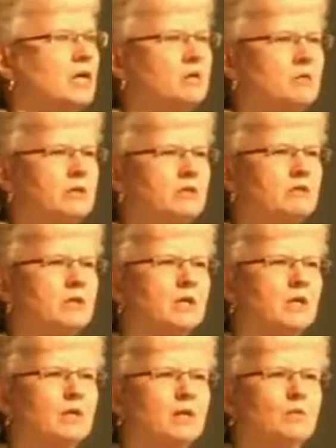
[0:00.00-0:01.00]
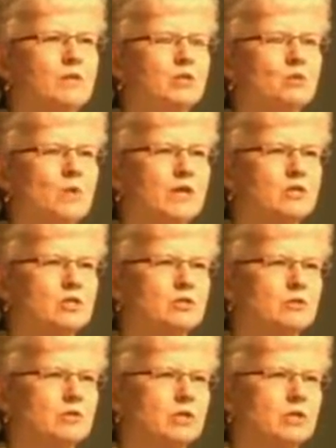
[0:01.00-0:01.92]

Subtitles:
when you registered,